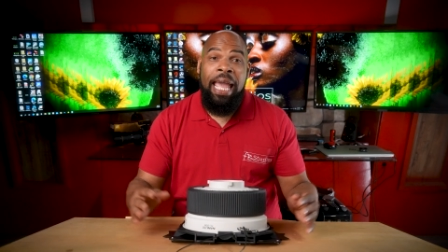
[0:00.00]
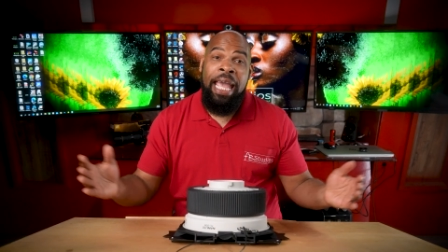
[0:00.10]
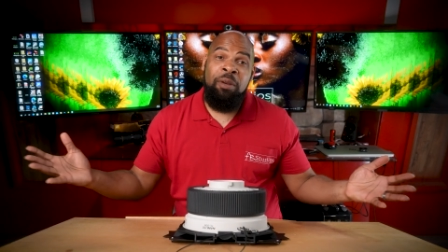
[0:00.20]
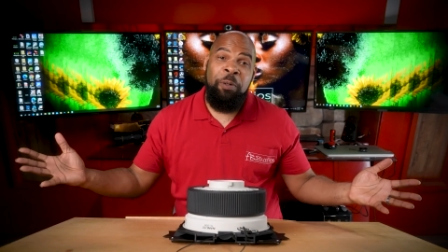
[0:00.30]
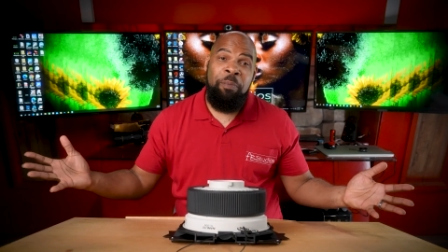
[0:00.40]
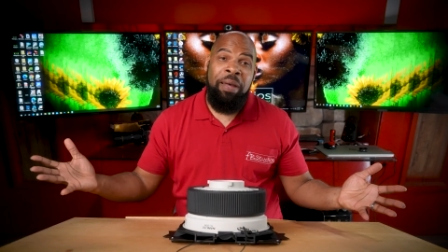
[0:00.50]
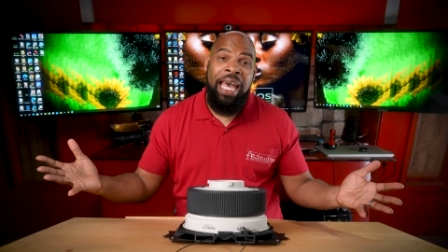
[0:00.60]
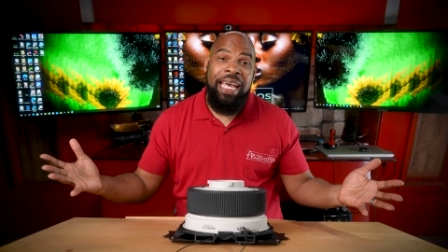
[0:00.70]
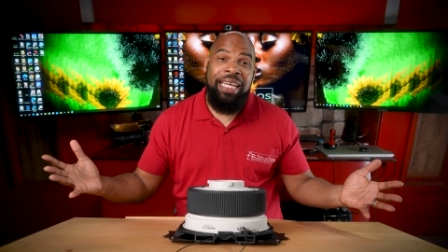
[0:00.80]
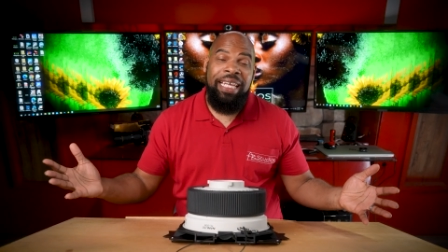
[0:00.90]
And we're
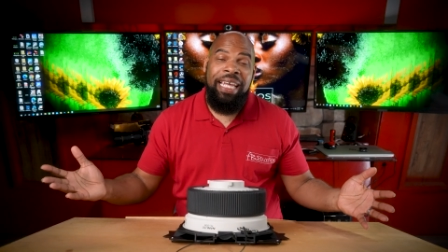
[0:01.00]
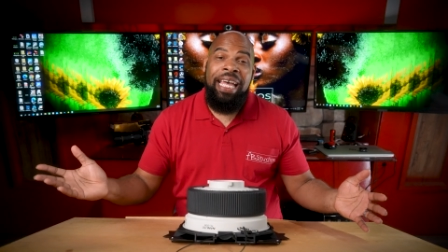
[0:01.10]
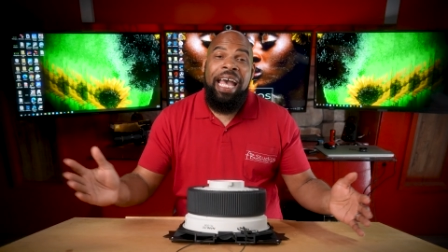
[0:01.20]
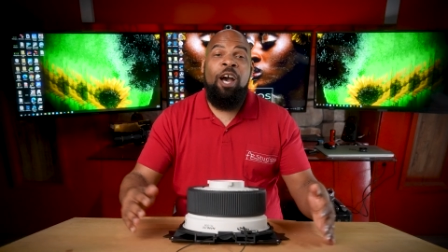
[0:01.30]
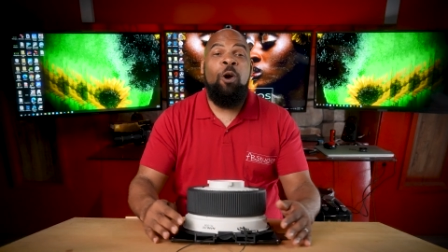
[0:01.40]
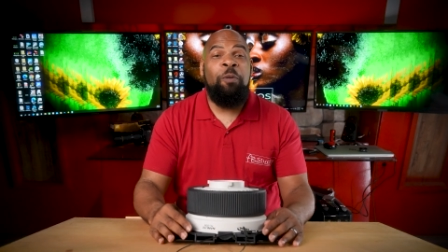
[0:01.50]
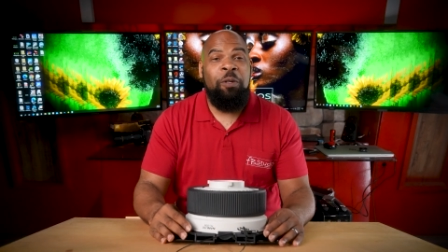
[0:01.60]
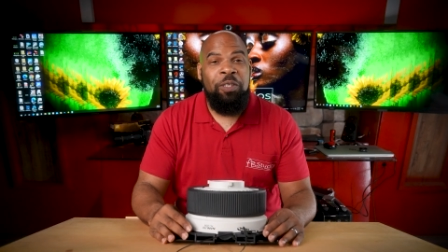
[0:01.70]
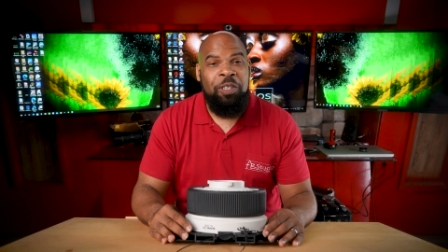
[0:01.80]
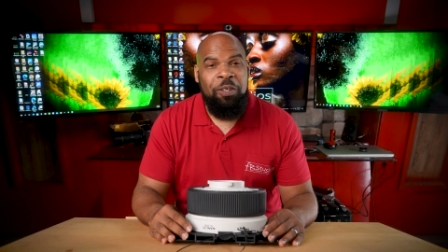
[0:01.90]
back. I hope you
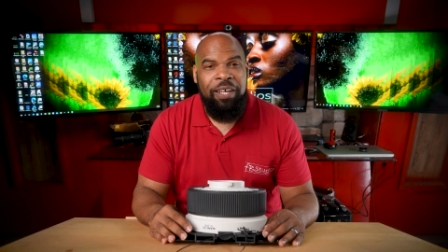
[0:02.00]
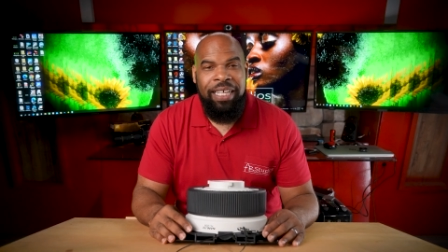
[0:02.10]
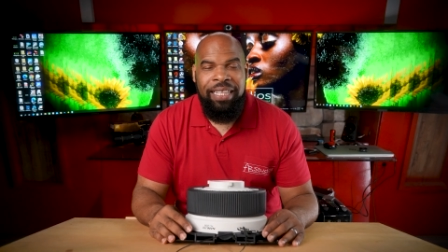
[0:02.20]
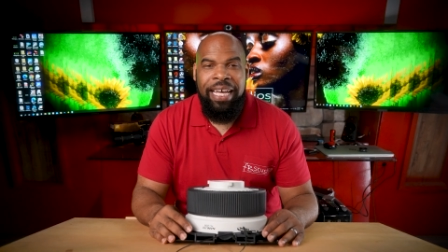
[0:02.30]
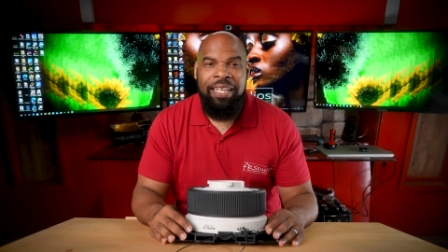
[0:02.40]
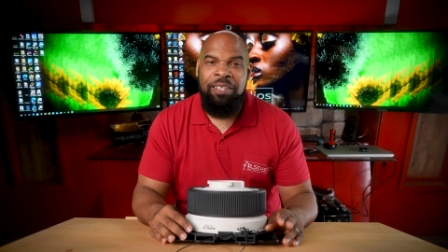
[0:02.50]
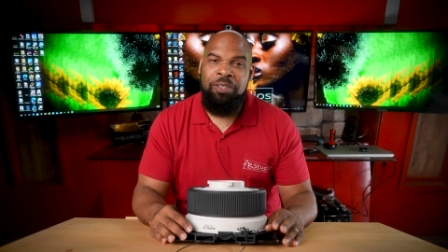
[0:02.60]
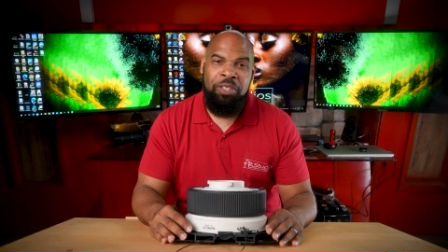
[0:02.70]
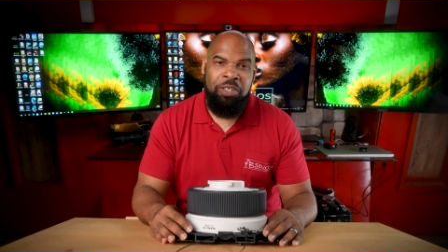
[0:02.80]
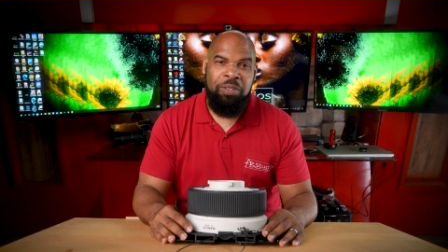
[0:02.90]
enjoyed that
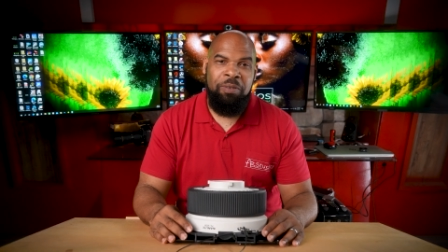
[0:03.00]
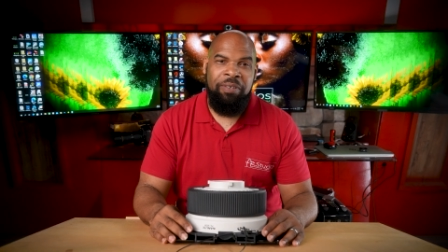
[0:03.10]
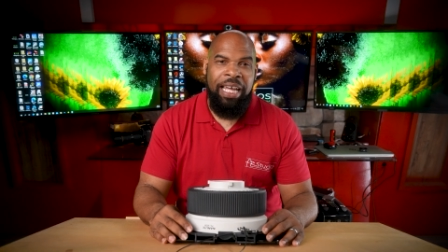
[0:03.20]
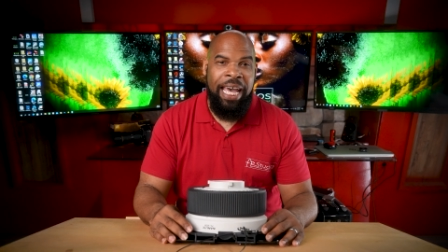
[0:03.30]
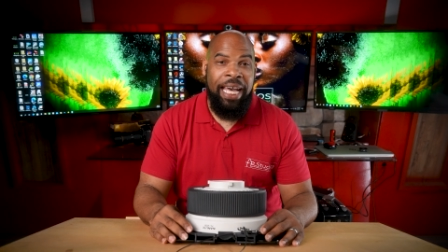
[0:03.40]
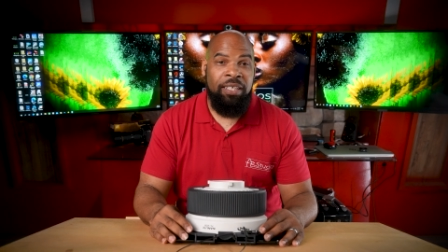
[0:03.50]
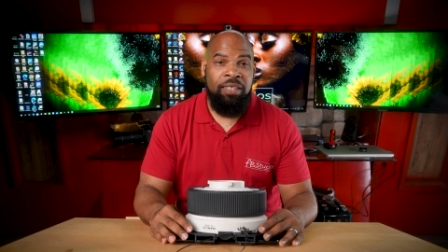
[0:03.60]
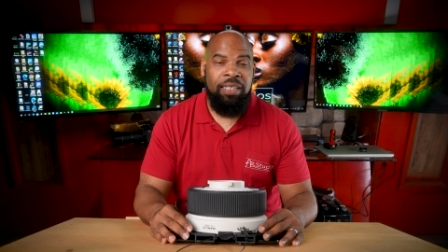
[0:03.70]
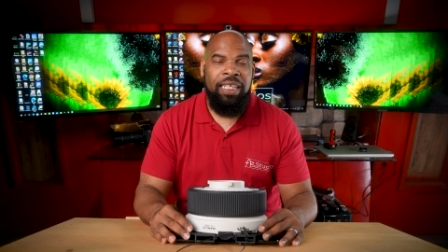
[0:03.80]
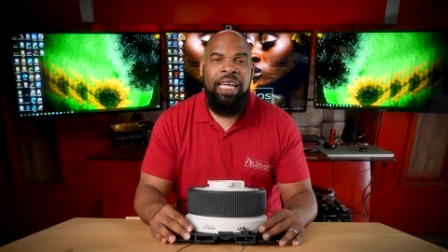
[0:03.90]
little shoot with
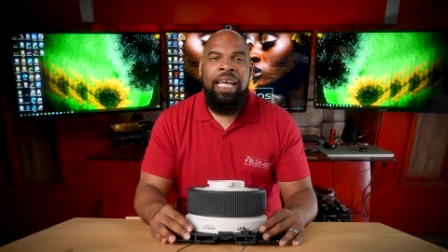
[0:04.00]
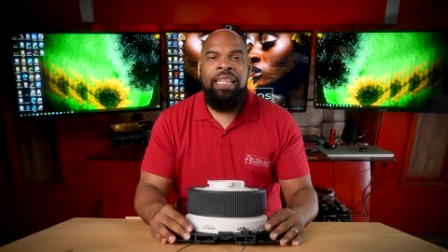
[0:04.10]
Ashley.